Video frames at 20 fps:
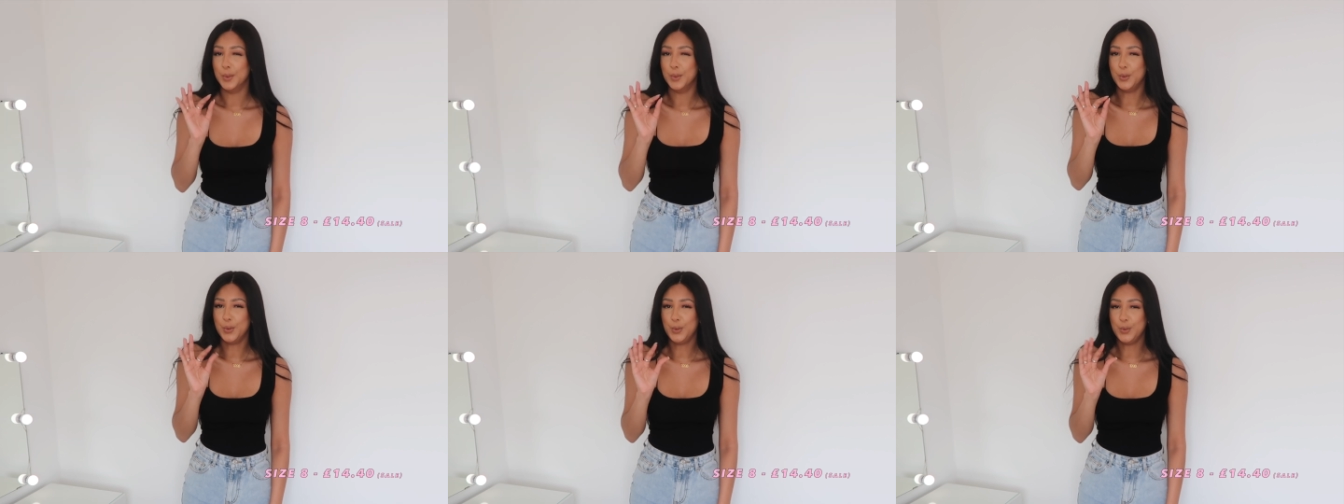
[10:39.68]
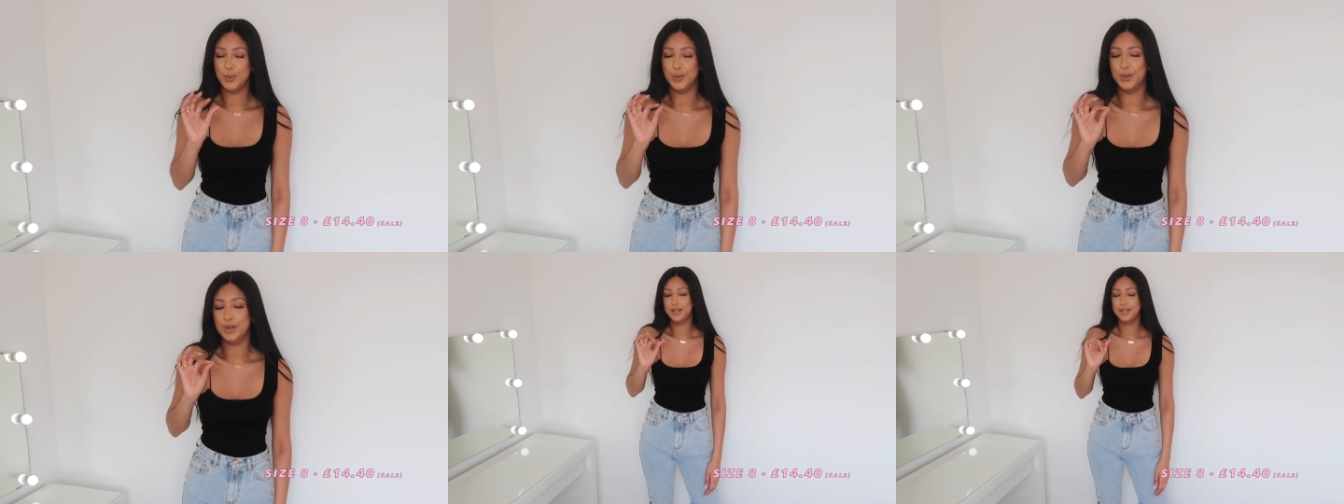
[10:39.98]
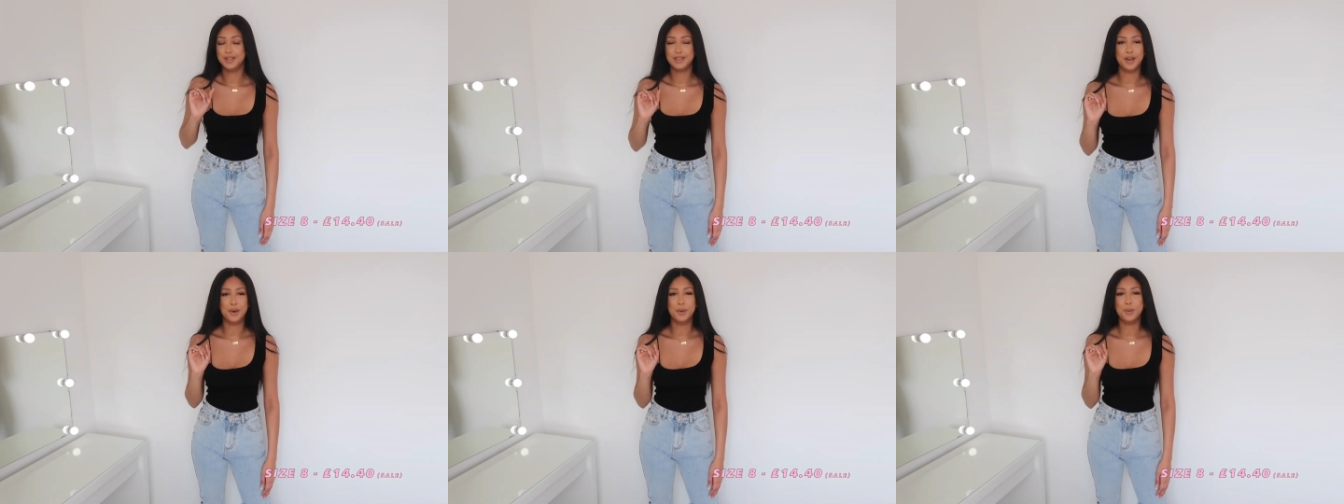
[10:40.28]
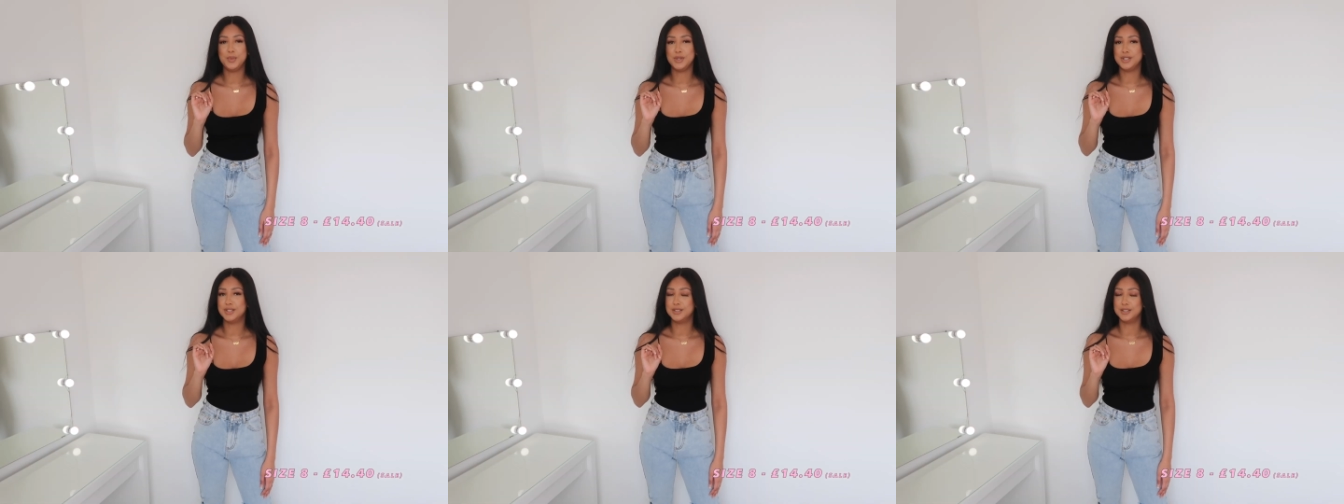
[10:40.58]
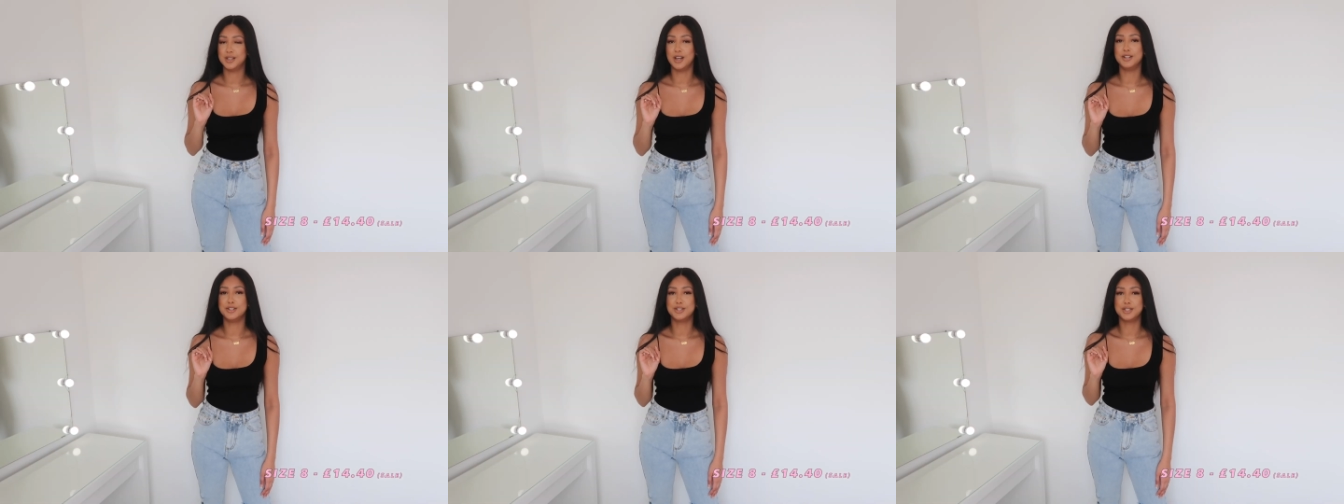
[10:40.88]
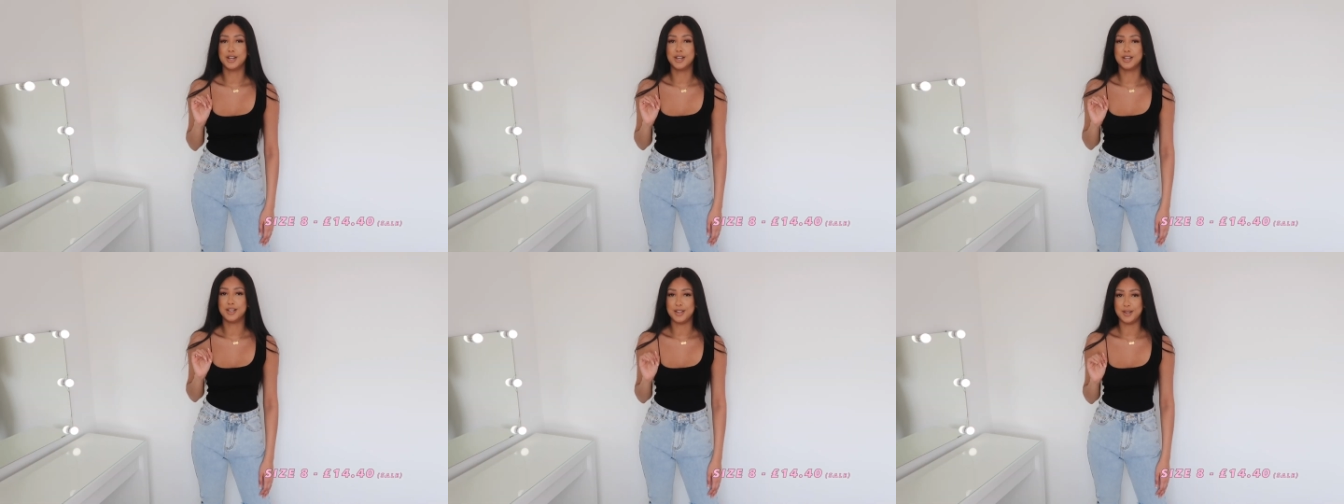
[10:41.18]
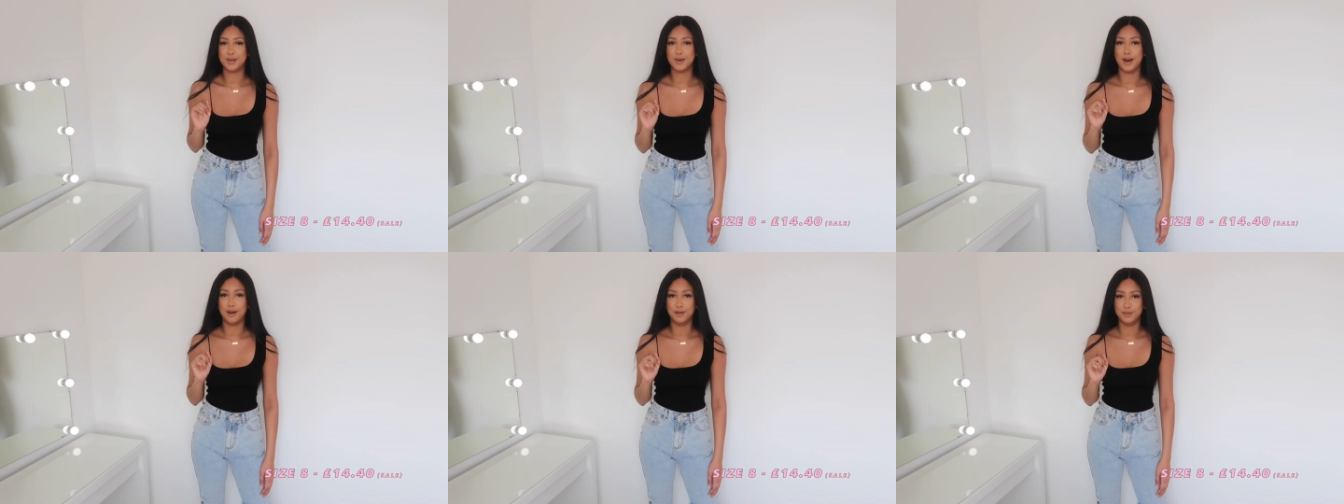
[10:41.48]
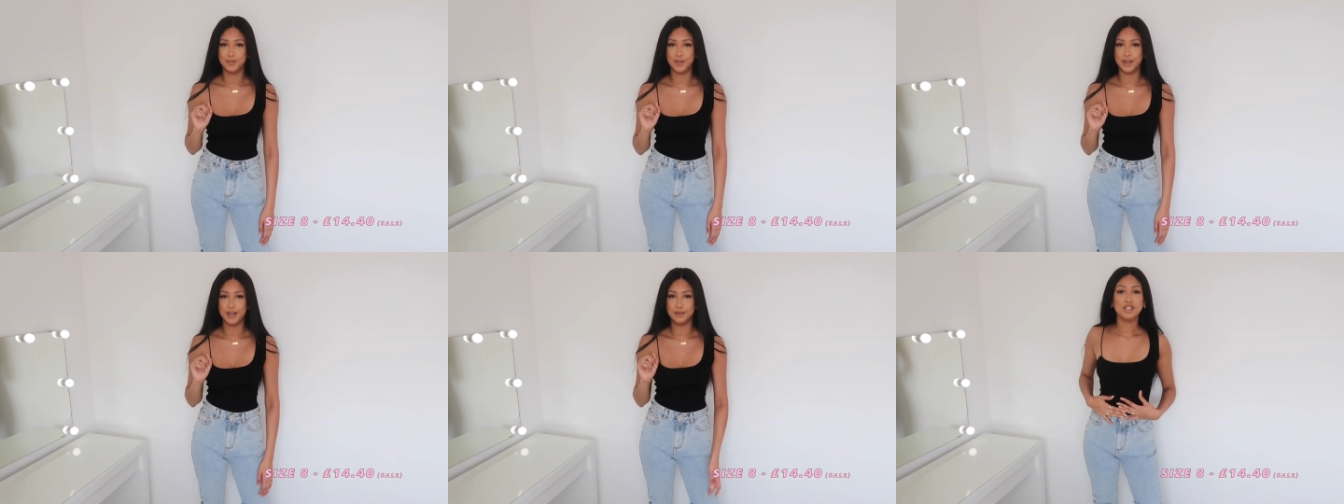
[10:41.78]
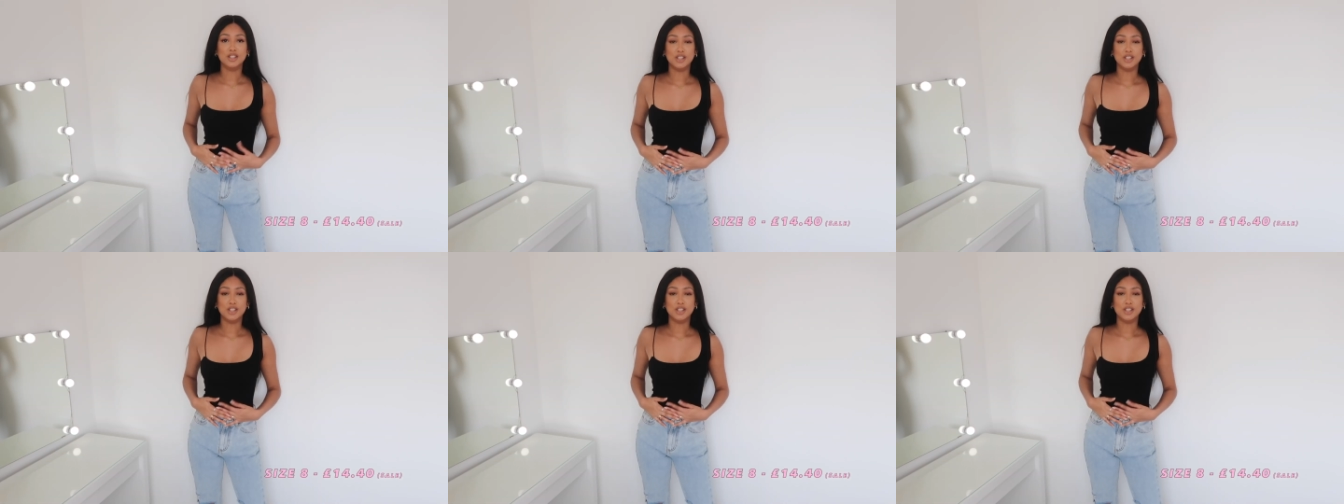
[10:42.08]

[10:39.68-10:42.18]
Oh, that would be such a cute outfit.